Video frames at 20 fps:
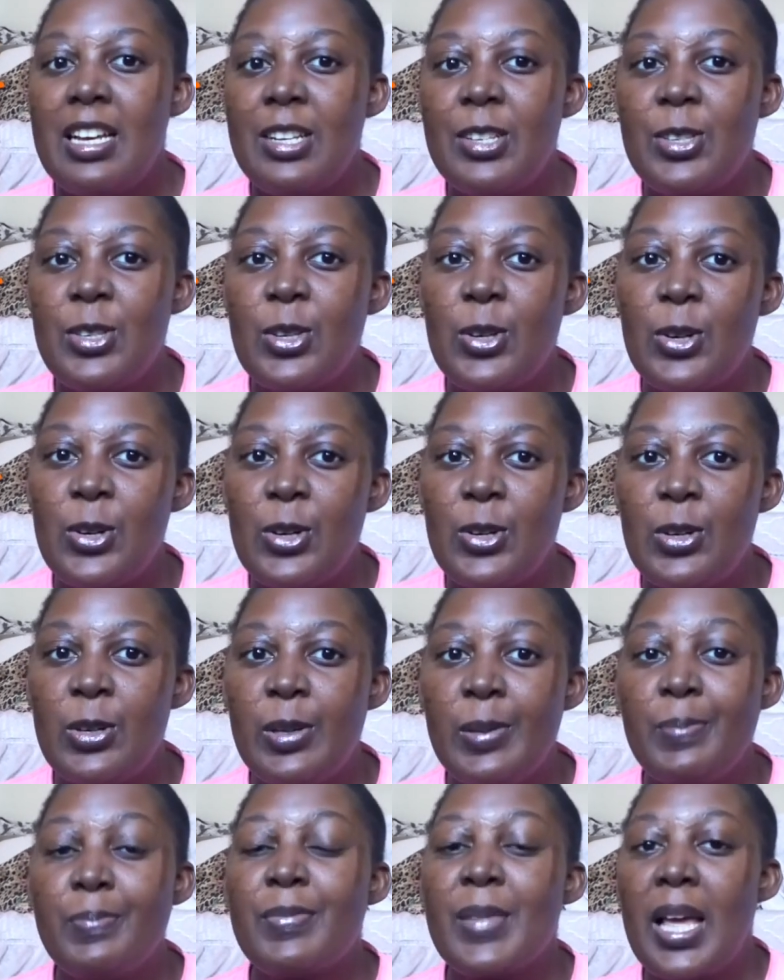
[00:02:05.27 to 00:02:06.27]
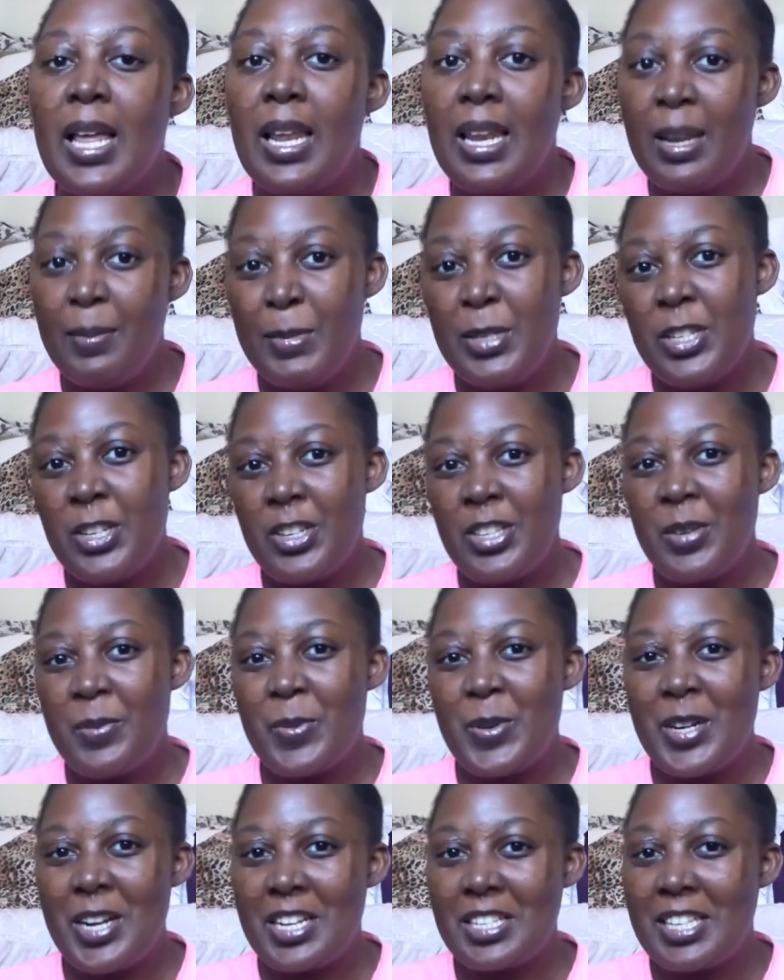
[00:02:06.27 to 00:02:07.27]
So let me show you the
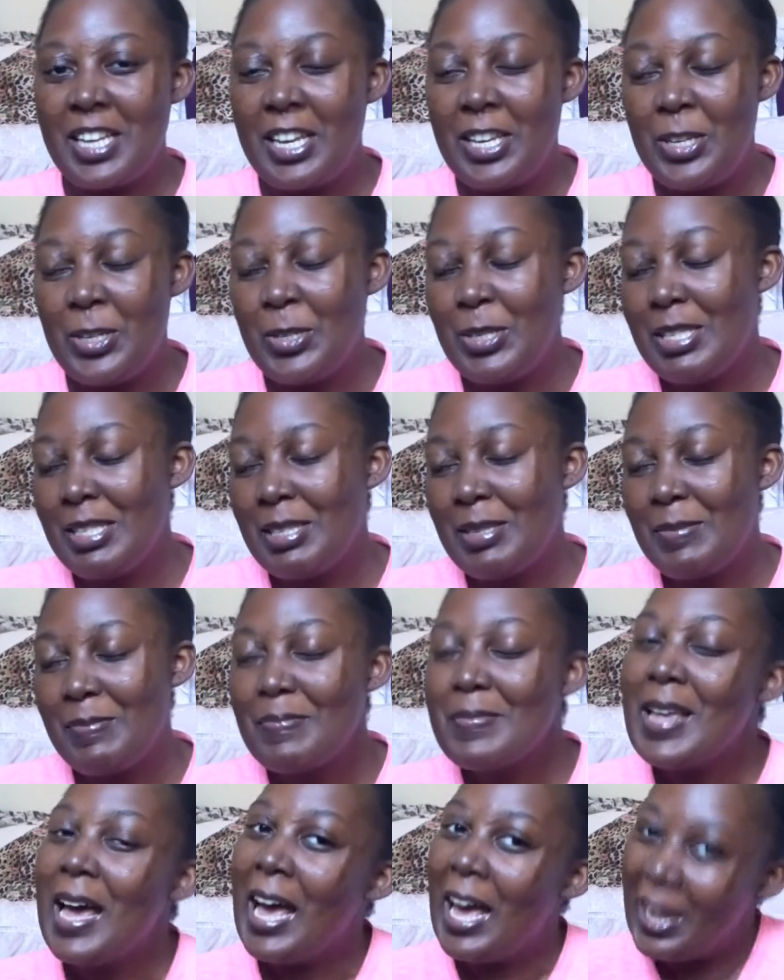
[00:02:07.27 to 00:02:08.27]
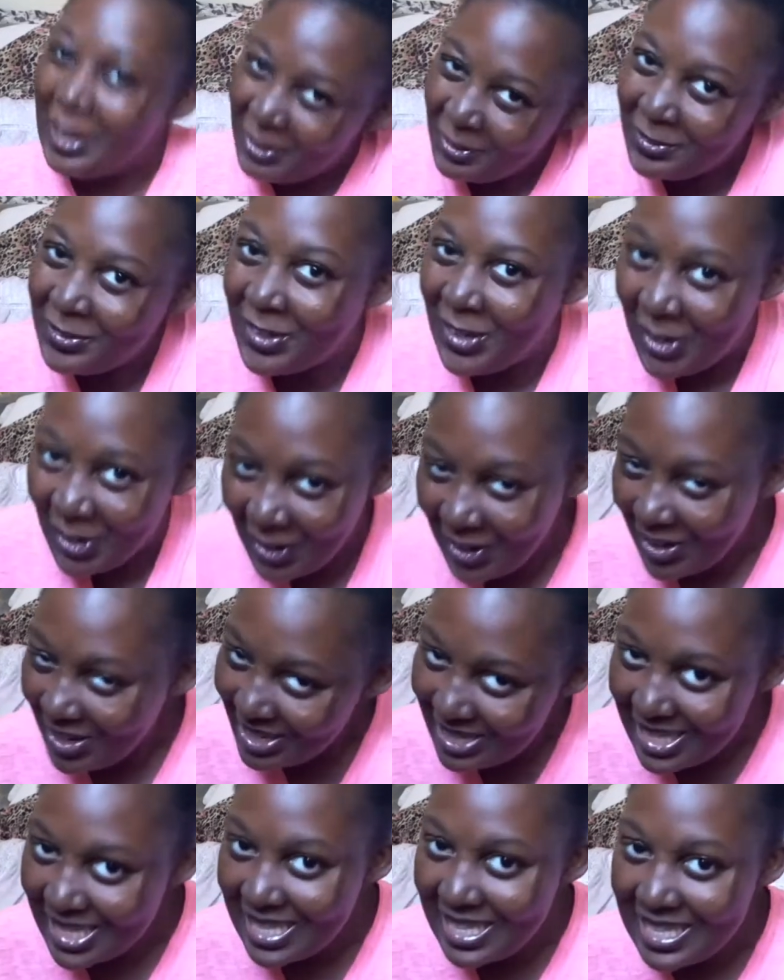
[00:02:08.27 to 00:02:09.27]
products I use, and of
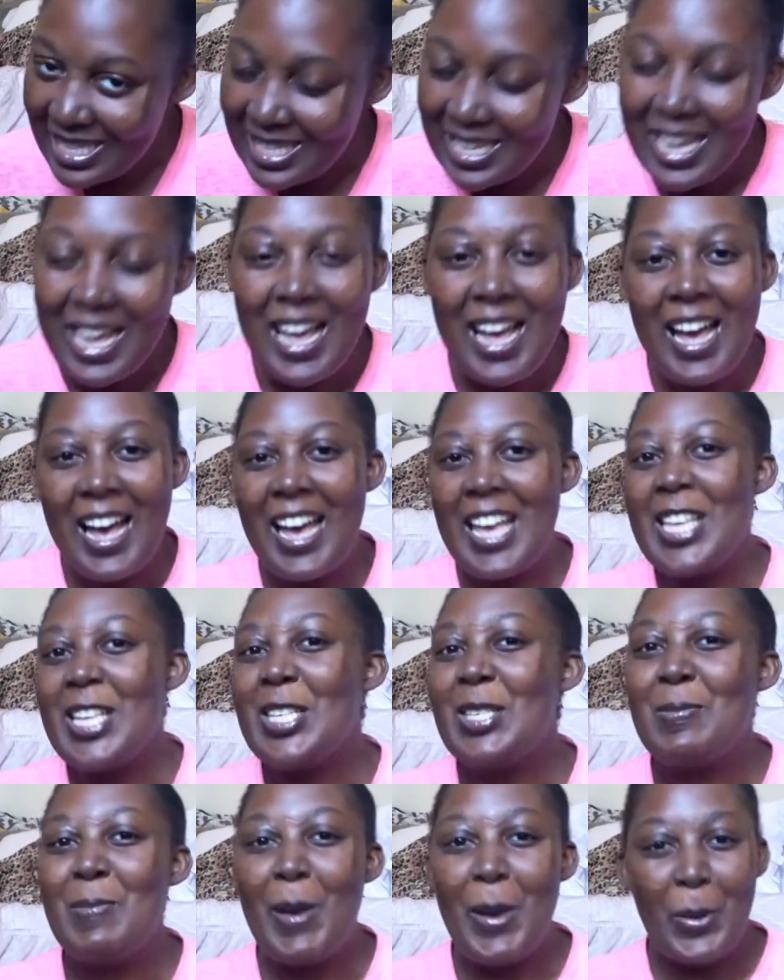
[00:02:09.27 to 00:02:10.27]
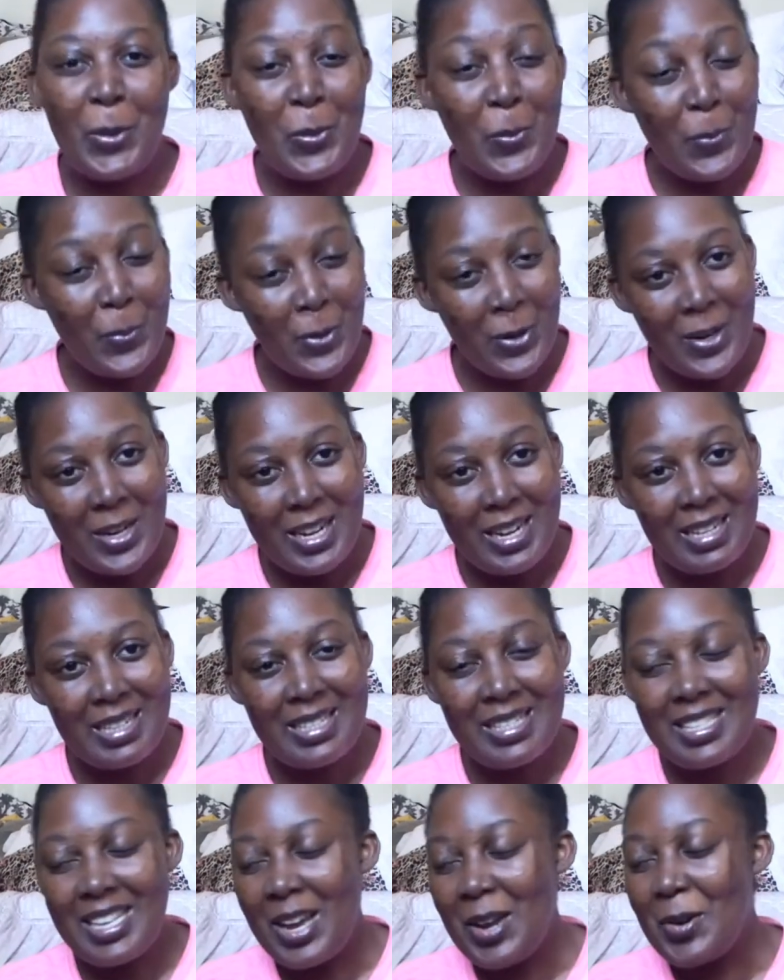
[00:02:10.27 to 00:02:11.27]
course I use my own
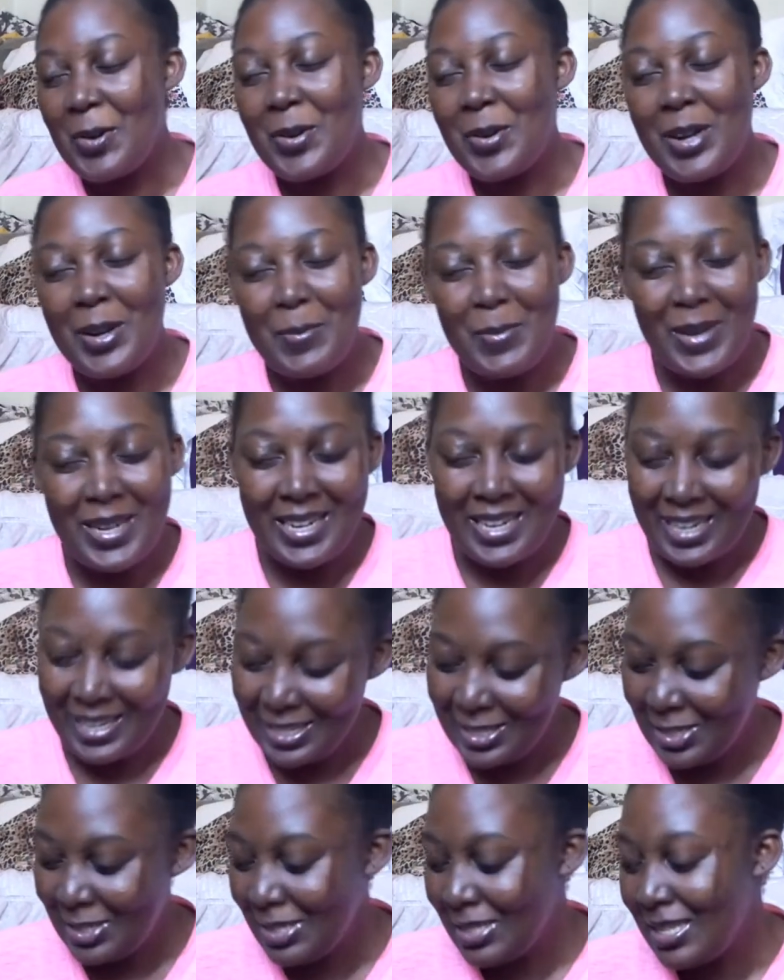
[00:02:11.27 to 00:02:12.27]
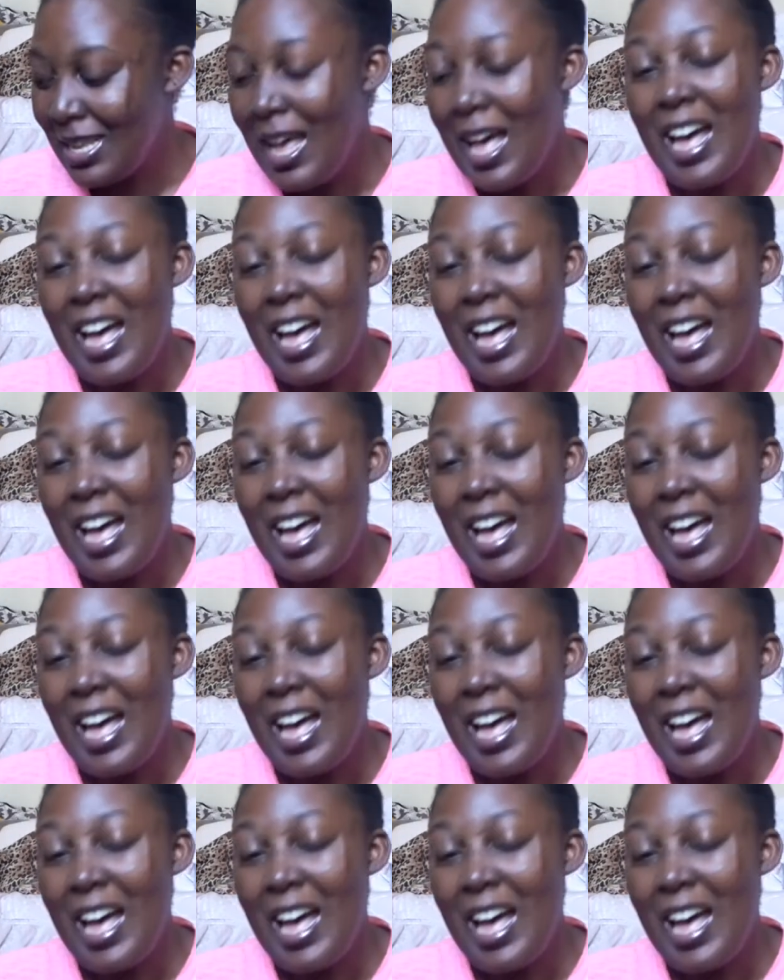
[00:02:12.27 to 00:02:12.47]
products, RABAH.